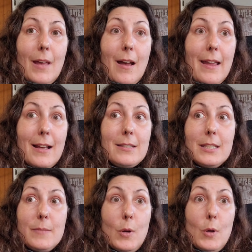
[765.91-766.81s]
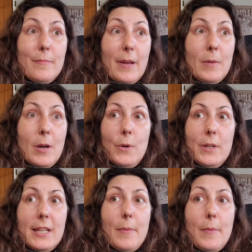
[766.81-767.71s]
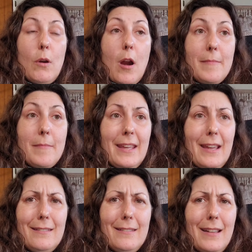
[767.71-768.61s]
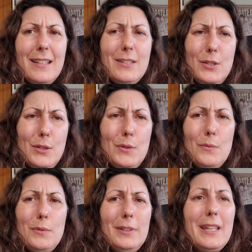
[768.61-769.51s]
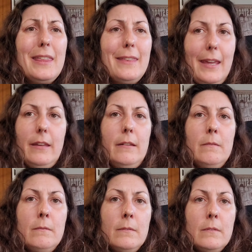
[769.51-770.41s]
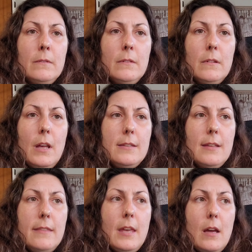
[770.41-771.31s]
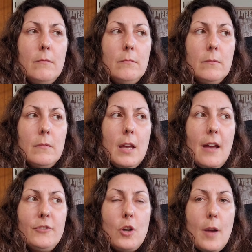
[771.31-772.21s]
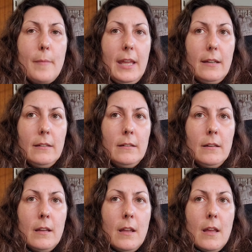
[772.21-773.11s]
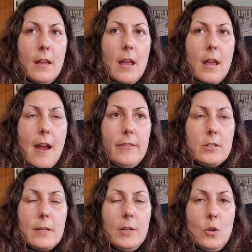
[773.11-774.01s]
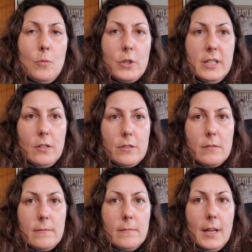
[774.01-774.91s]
I actually spoke to my mom one day about Armageddon. I said, do you really think, I said, that after Armageddon, there's going to be no more tears?